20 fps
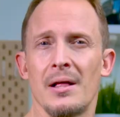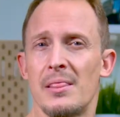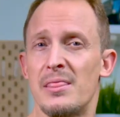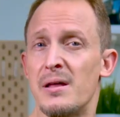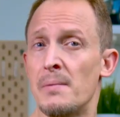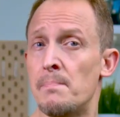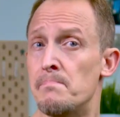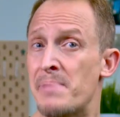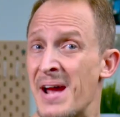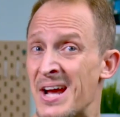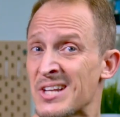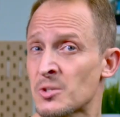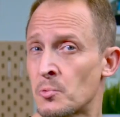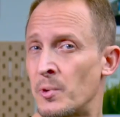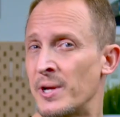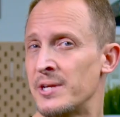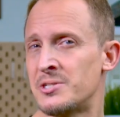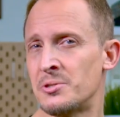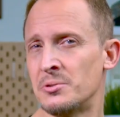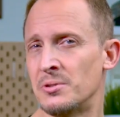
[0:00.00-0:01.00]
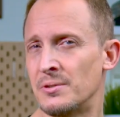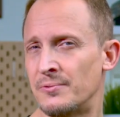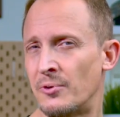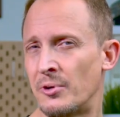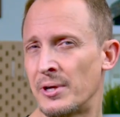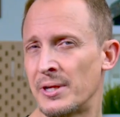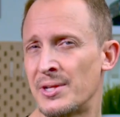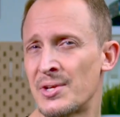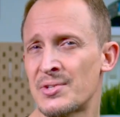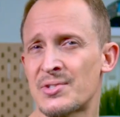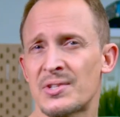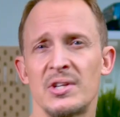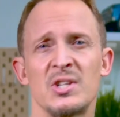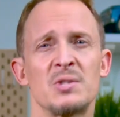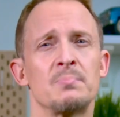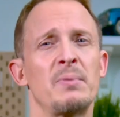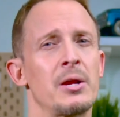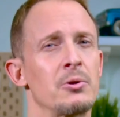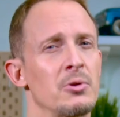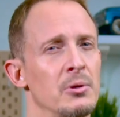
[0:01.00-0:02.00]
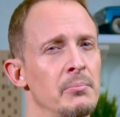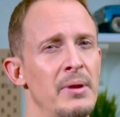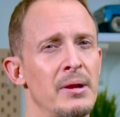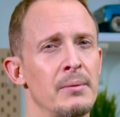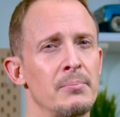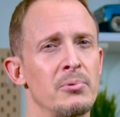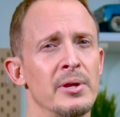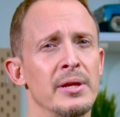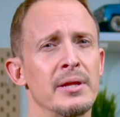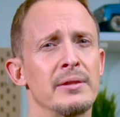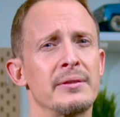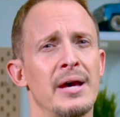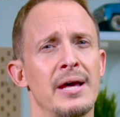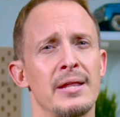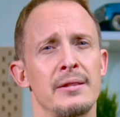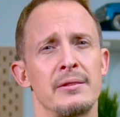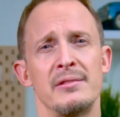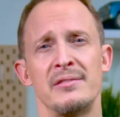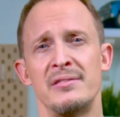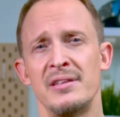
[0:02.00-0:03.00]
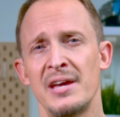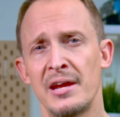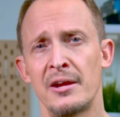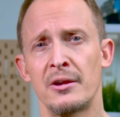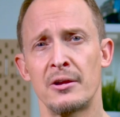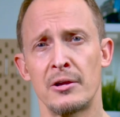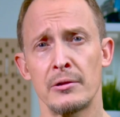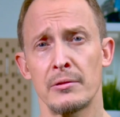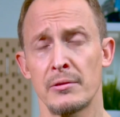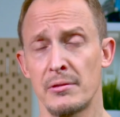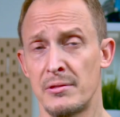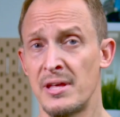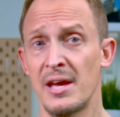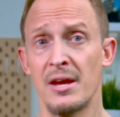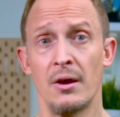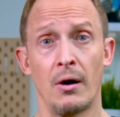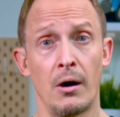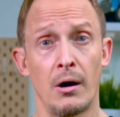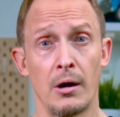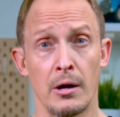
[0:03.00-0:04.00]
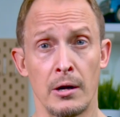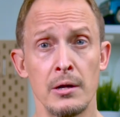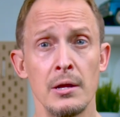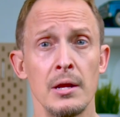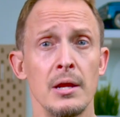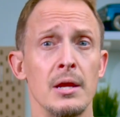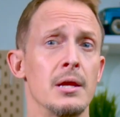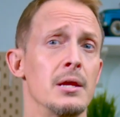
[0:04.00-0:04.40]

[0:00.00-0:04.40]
The best way to avoid this is by remembering that there, they are,